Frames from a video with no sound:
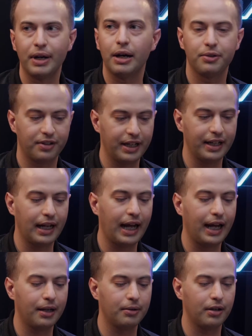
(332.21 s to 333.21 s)
They're browsing,
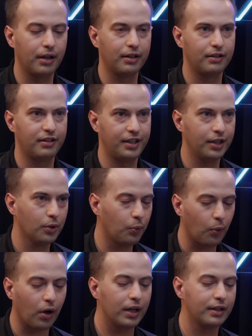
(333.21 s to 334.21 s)
and tier
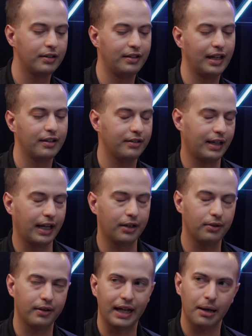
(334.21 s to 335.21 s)
1 tends to
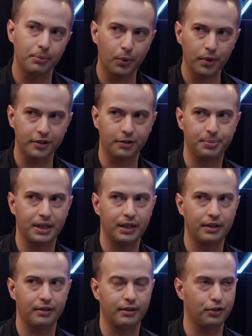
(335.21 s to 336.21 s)
handle that more just
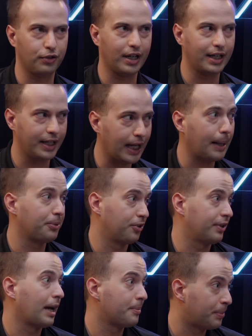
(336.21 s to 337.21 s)
because they're trying to
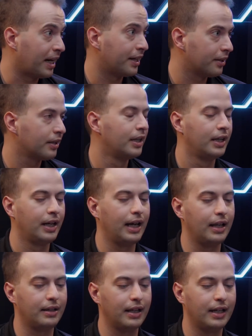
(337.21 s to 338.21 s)
capture that buyer.
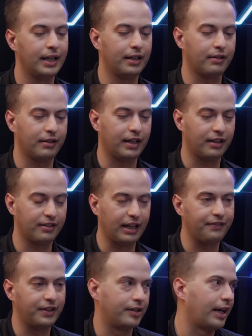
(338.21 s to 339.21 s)
And then it gets kind of
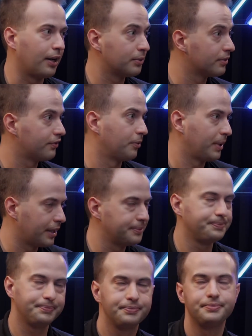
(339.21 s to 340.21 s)
siphoned down from there.